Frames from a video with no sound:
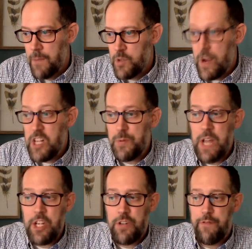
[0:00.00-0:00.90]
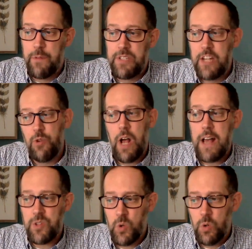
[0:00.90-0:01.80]
Transportation from Central
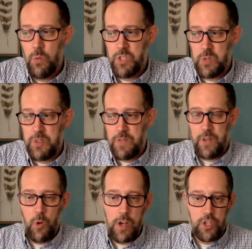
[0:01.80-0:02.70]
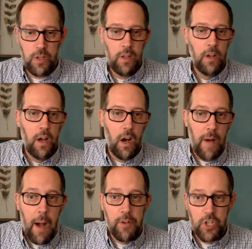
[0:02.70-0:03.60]
High School was a specific question.
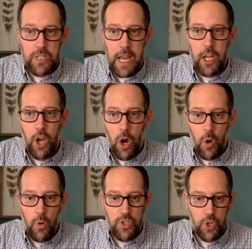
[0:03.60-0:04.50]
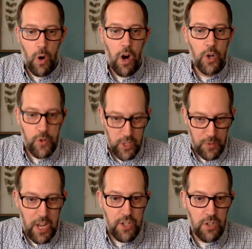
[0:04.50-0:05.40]
I would just say go to our
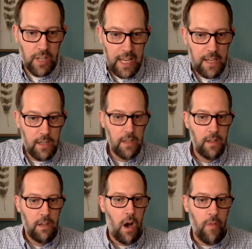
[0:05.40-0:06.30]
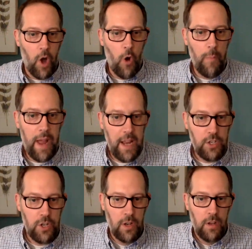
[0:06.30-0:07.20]
transportation link on the
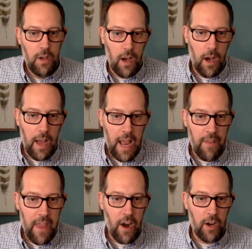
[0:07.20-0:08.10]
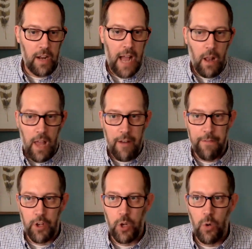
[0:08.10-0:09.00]
homepage, and they are going to outline
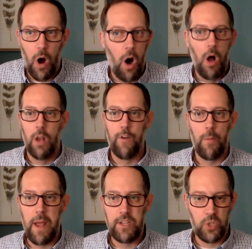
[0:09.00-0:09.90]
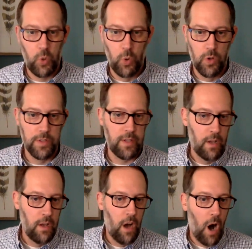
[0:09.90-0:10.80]
for you all of our base schools,
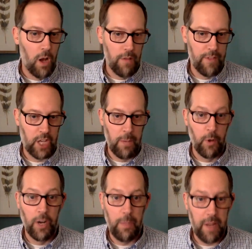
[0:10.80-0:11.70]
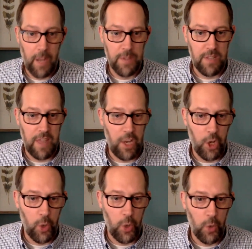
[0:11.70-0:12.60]
all of the community pickups that they
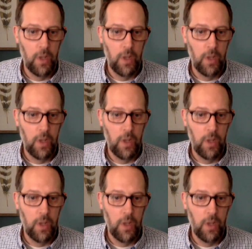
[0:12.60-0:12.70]
do.